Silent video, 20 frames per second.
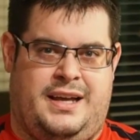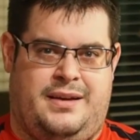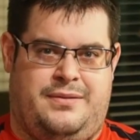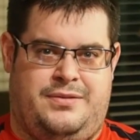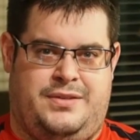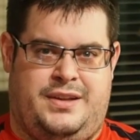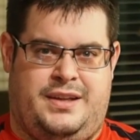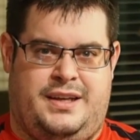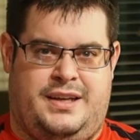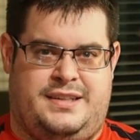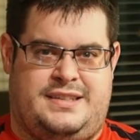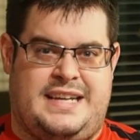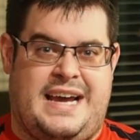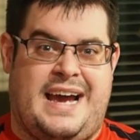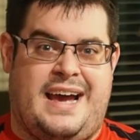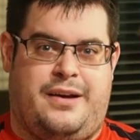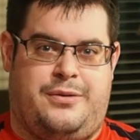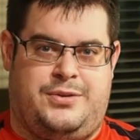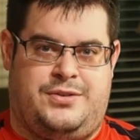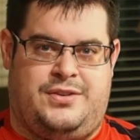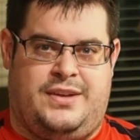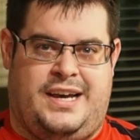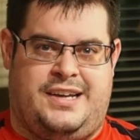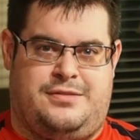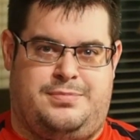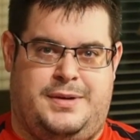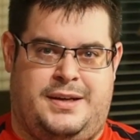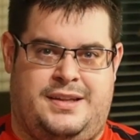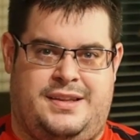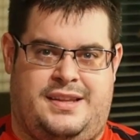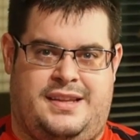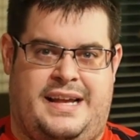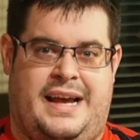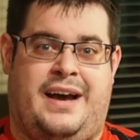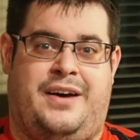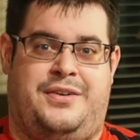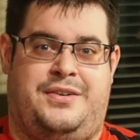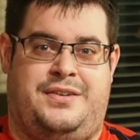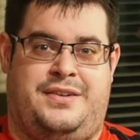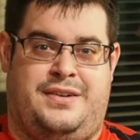The TAT was last month
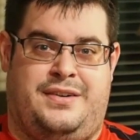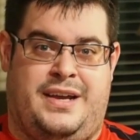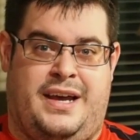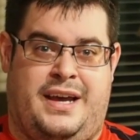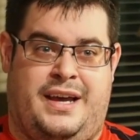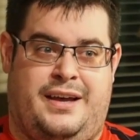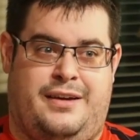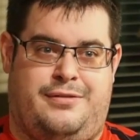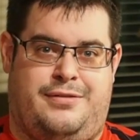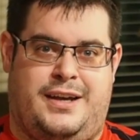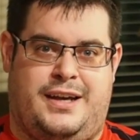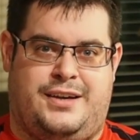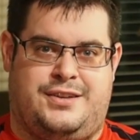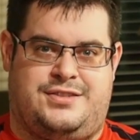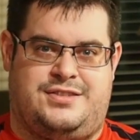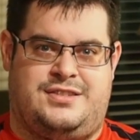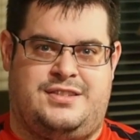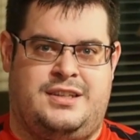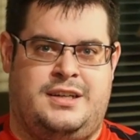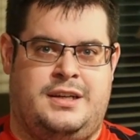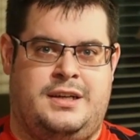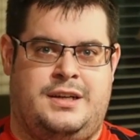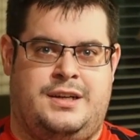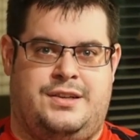out in Vegas,